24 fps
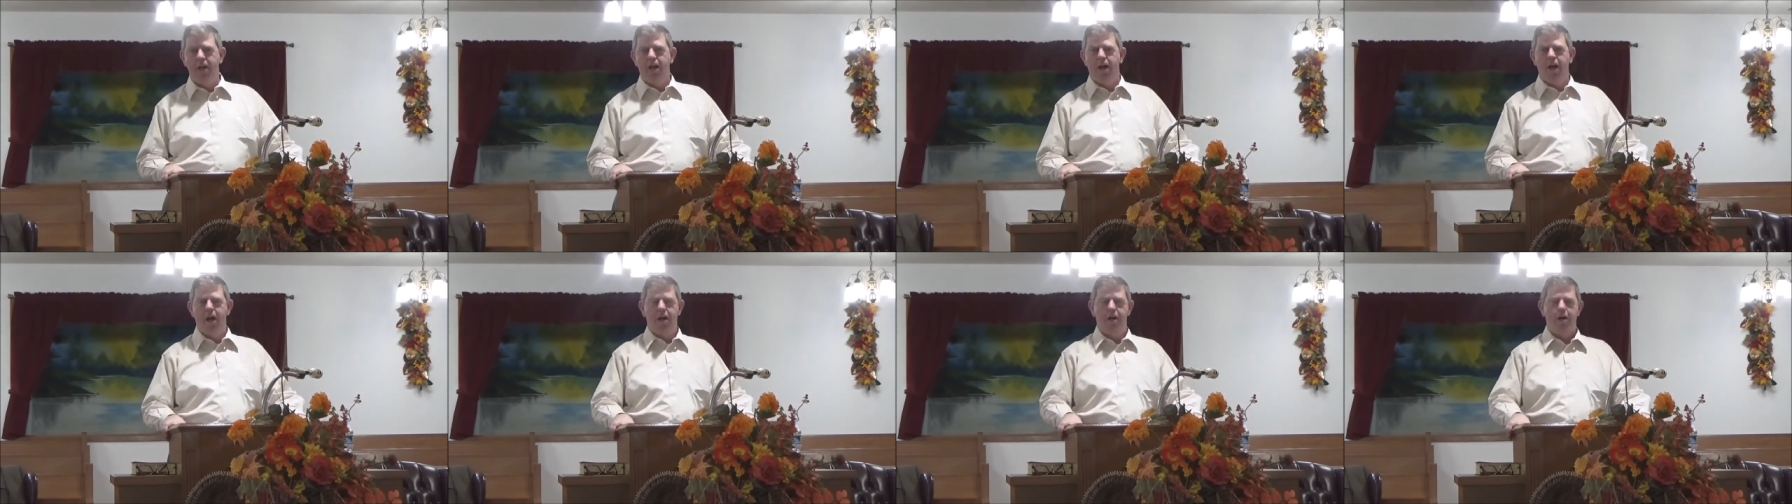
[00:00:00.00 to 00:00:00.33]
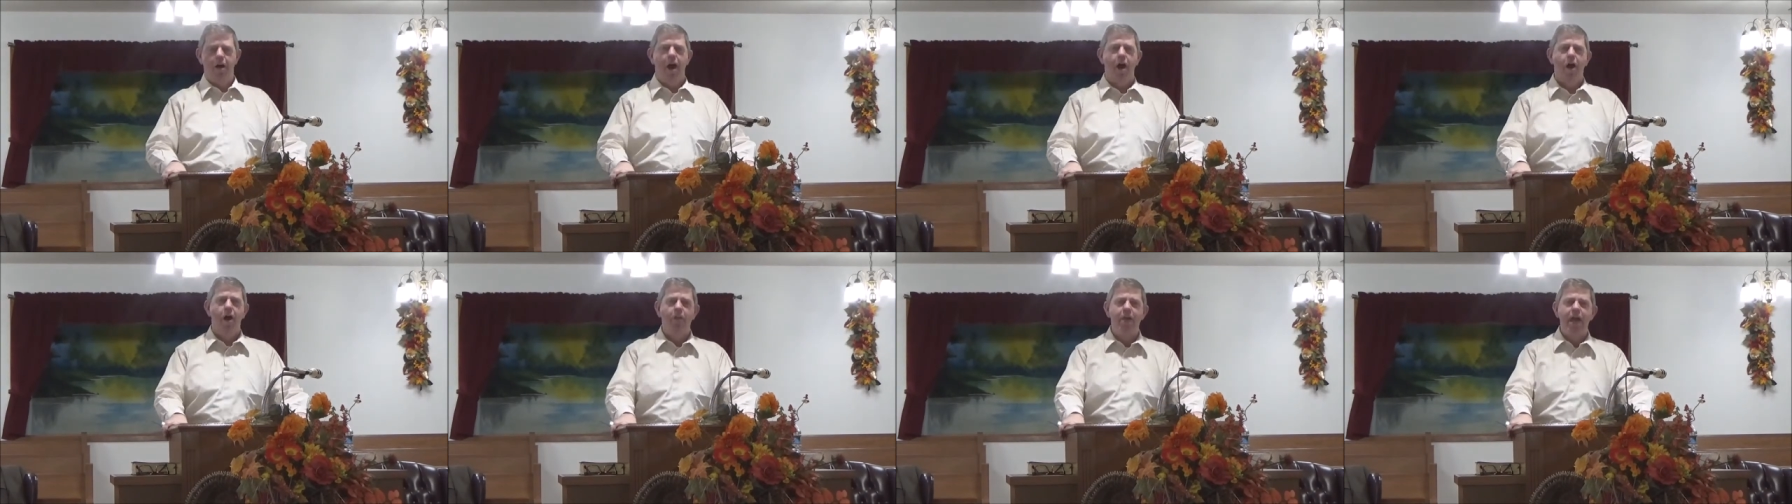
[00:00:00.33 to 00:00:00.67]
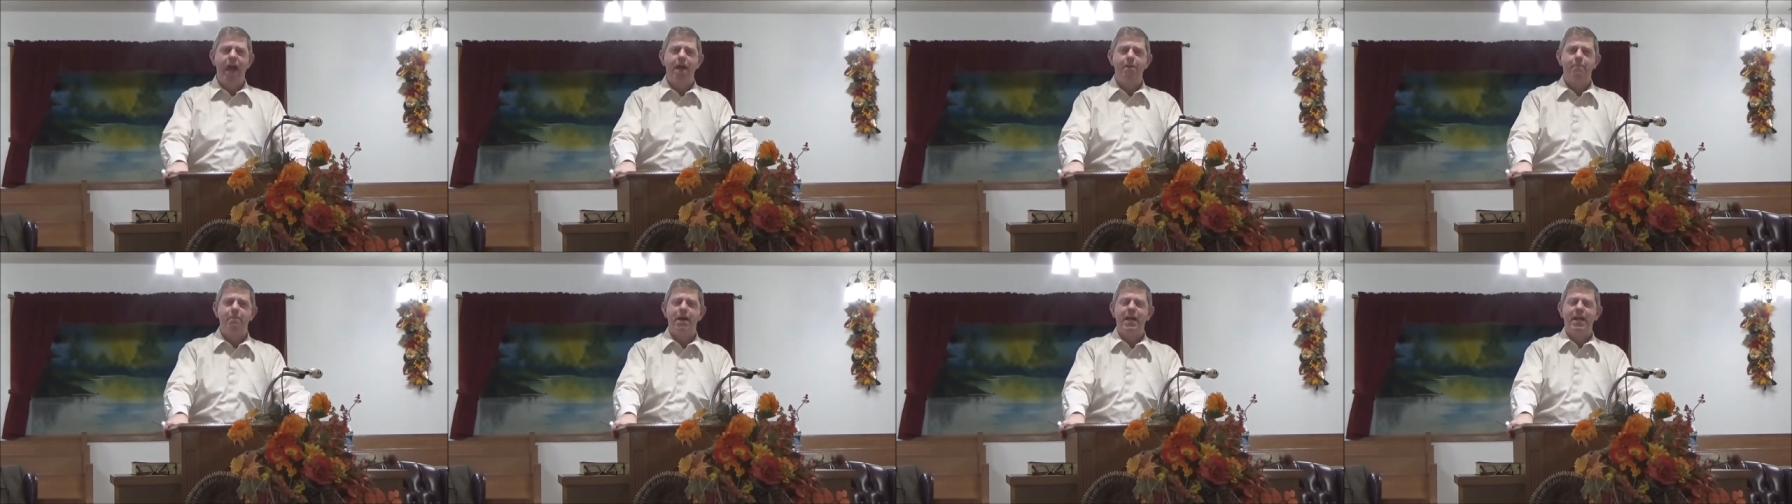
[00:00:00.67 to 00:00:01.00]
Uh, all
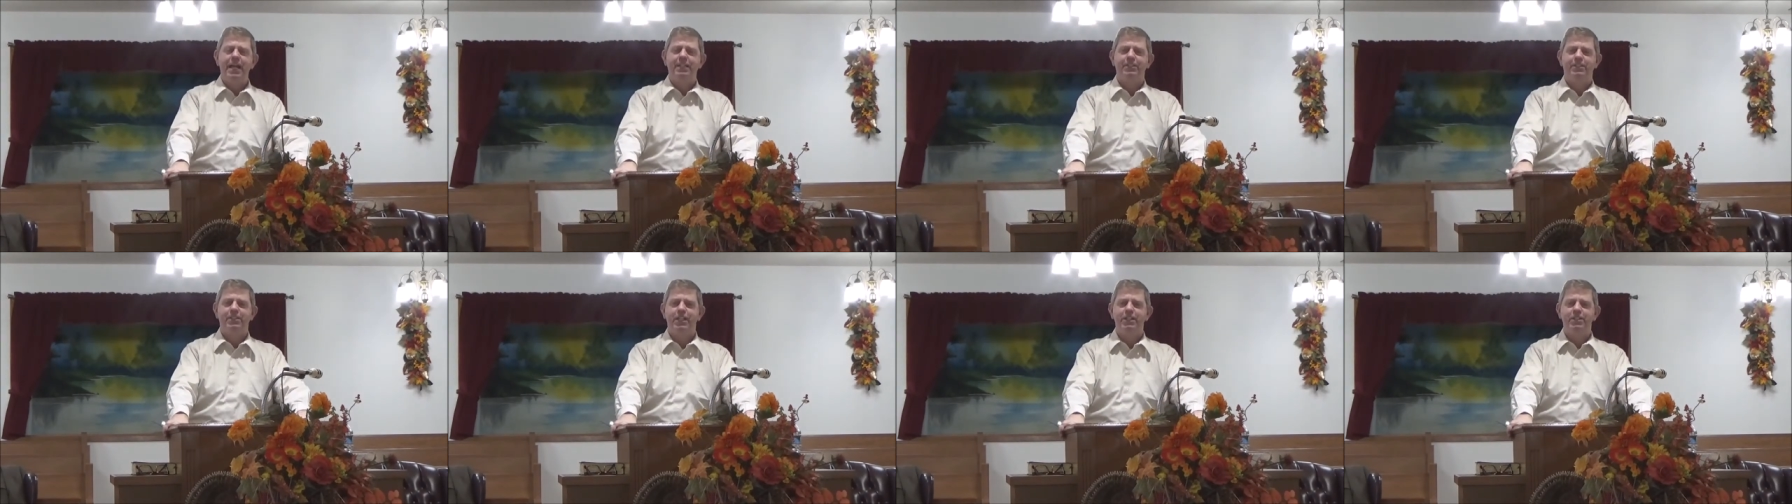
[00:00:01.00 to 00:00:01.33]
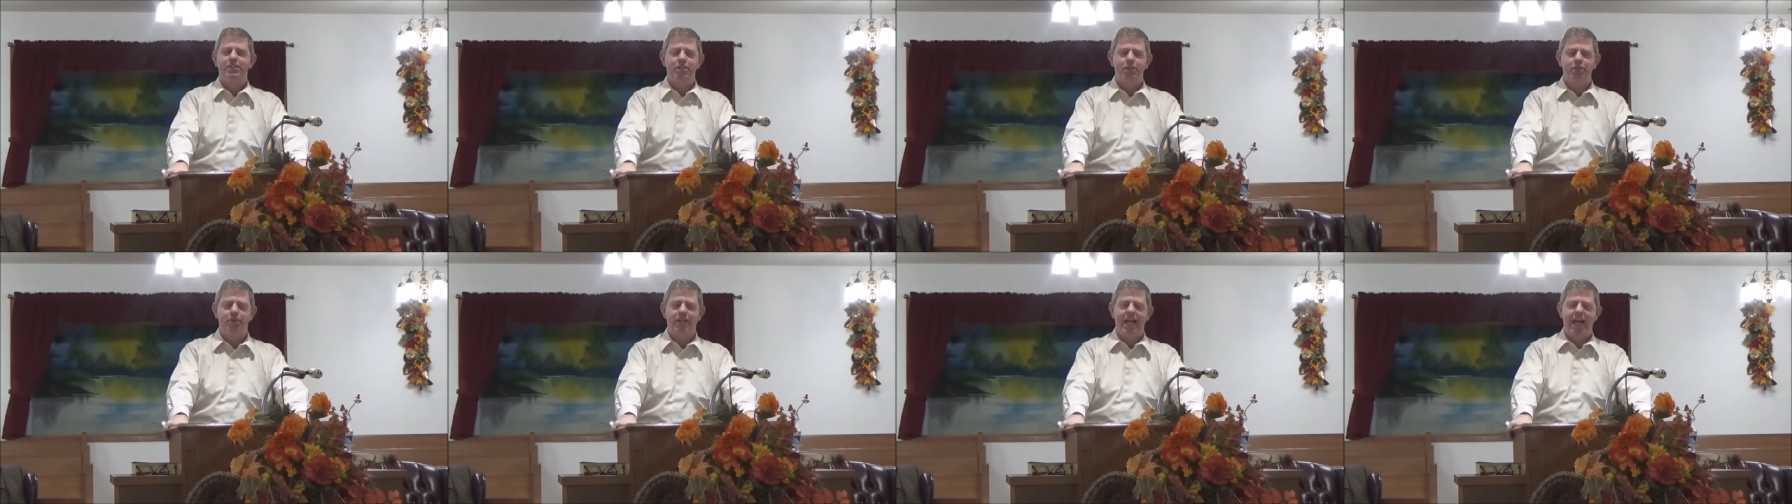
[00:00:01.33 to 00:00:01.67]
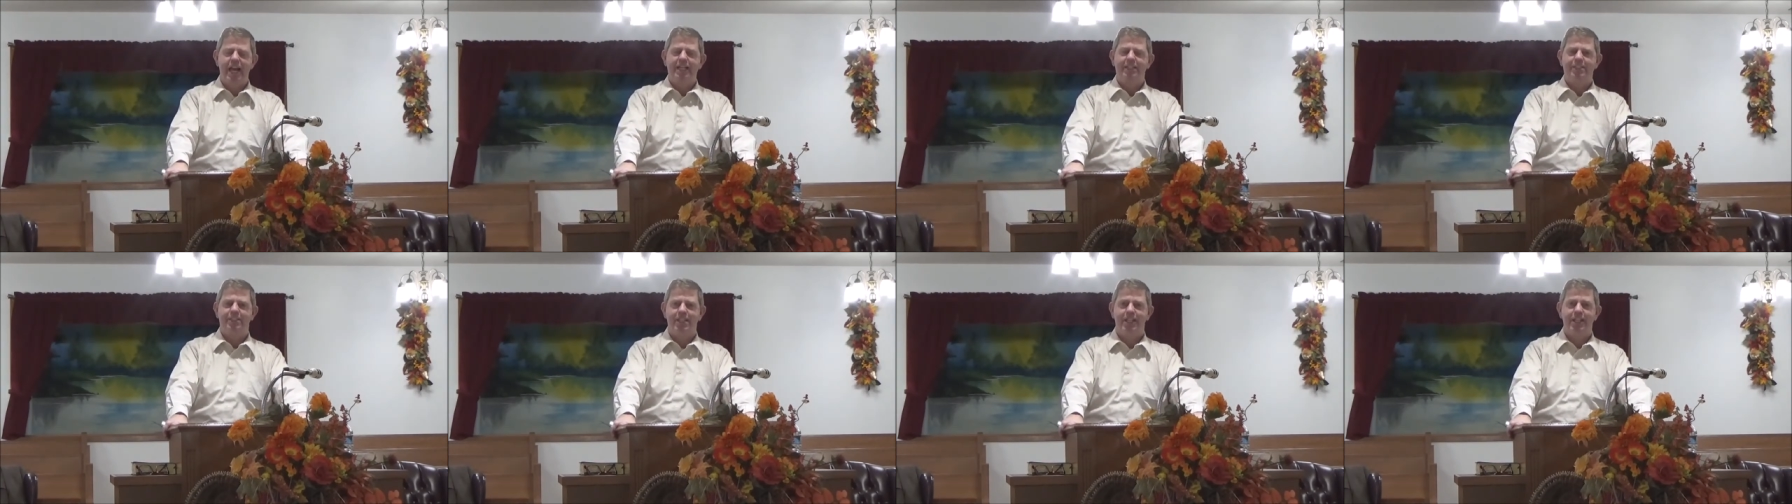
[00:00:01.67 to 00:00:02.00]
that means is you
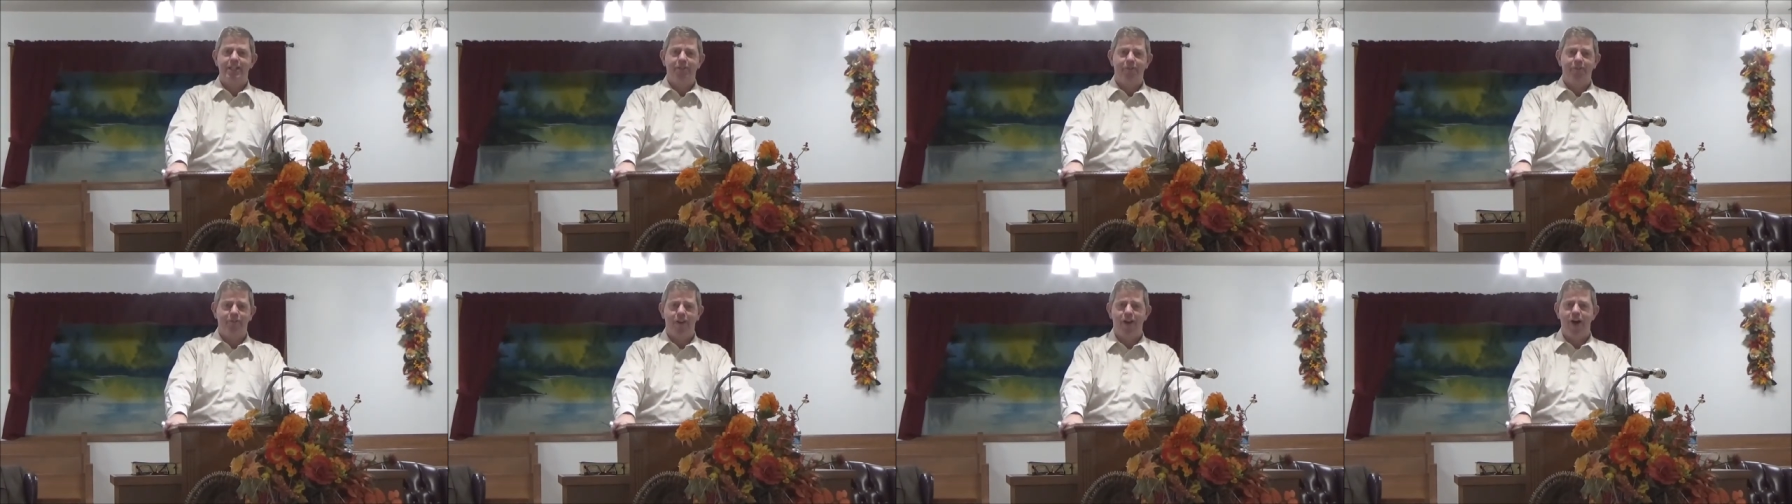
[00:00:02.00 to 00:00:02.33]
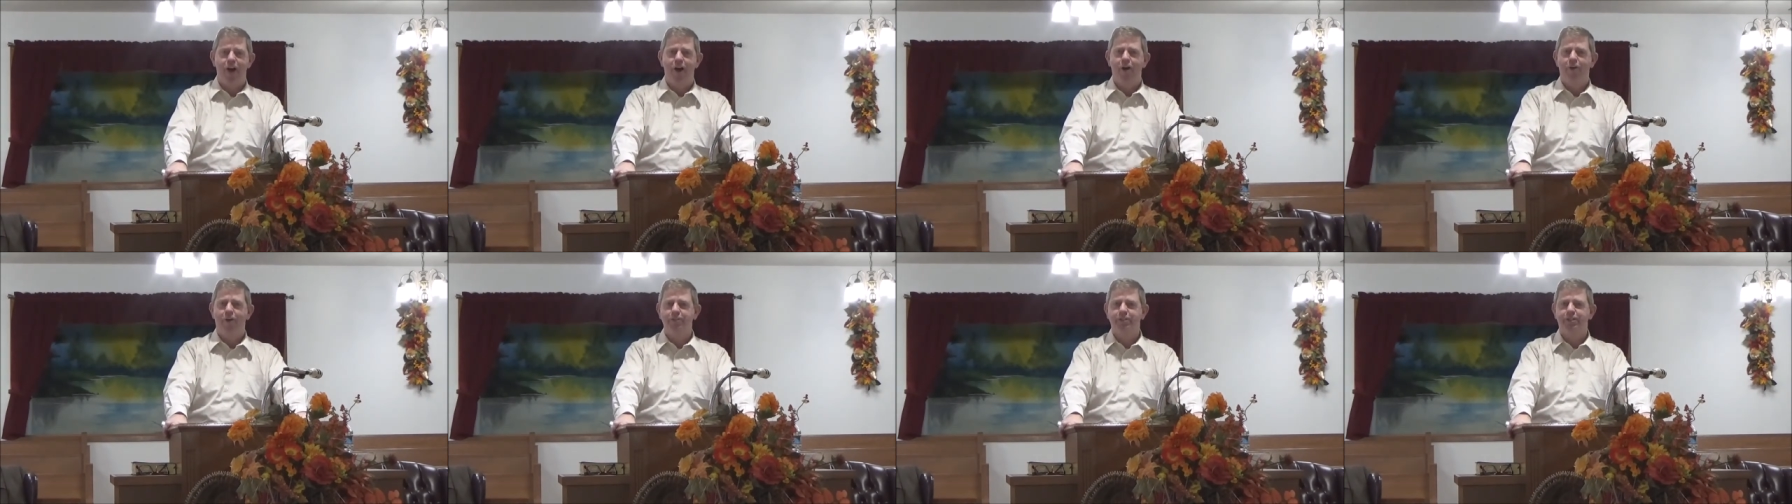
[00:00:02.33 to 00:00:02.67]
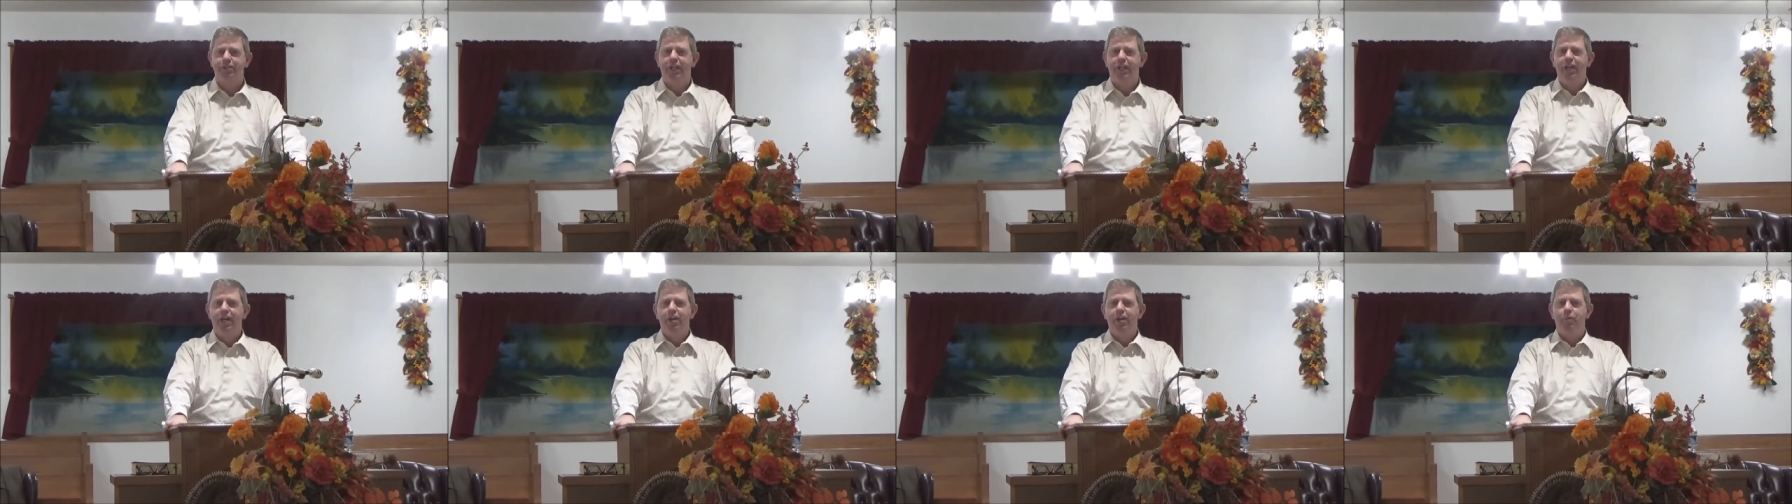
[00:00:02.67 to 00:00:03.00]
can't see the
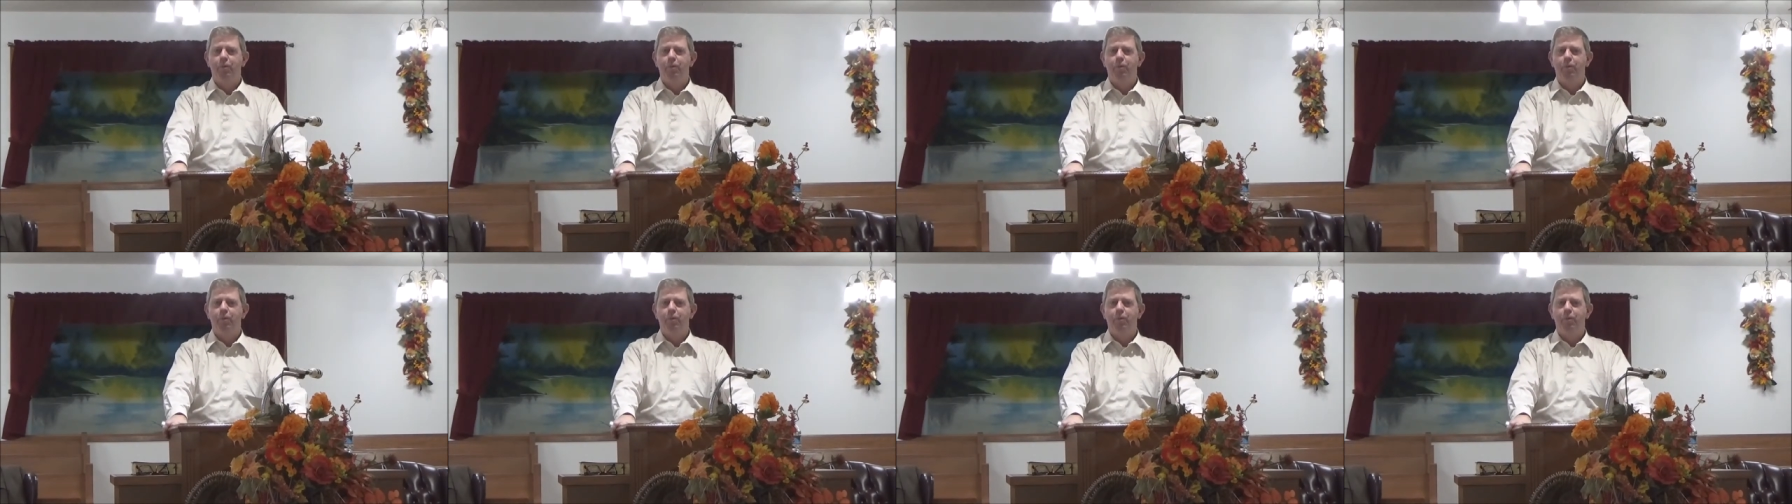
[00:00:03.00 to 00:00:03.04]
flaws